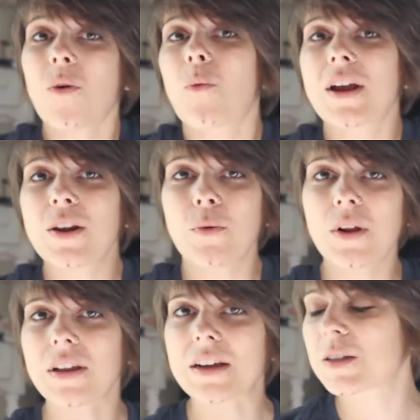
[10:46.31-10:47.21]
What can you
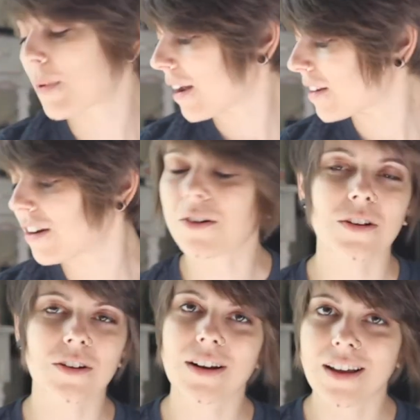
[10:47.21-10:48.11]
really expect? You know,
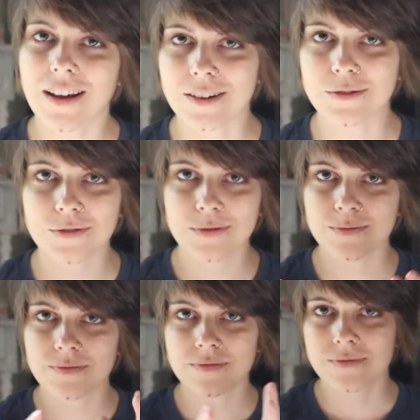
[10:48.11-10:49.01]
you're gonna have
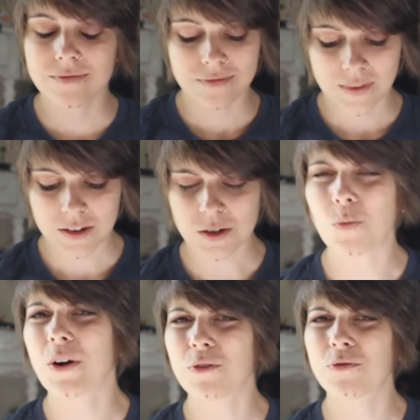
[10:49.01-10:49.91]
some
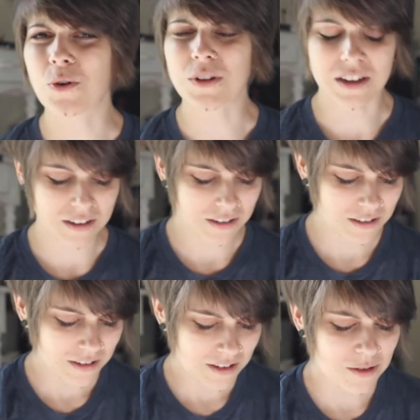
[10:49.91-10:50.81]
weird folding
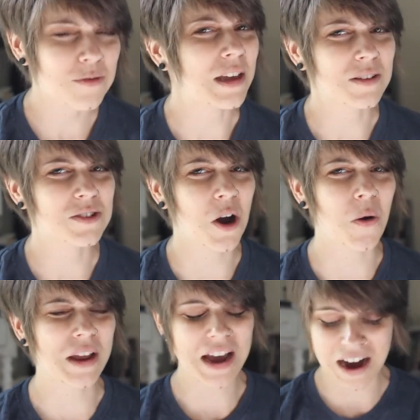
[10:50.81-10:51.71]
things
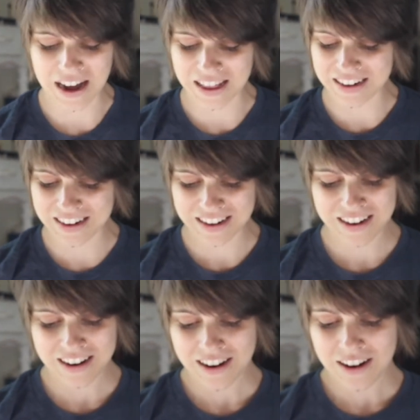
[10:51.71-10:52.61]
going on.
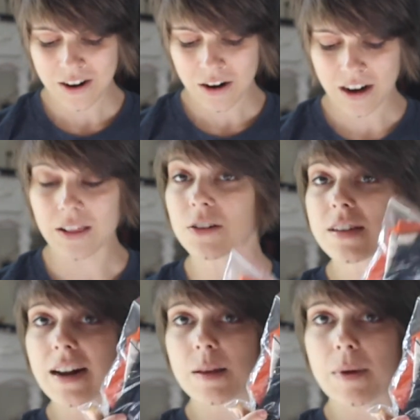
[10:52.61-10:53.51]
Got a little
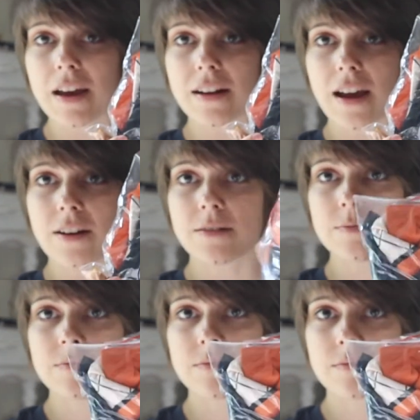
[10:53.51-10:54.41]
tiny bag now.
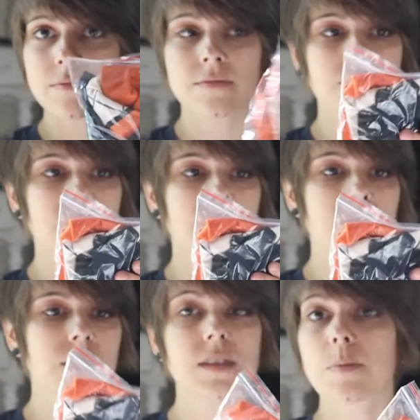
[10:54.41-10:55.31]

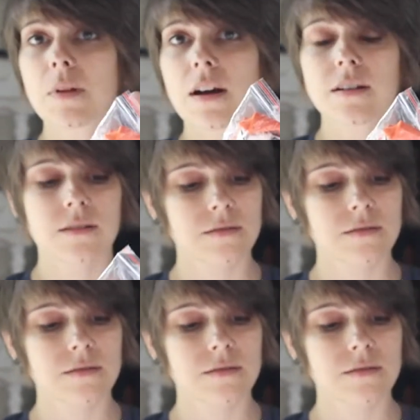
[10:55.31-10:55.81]
Ziploc.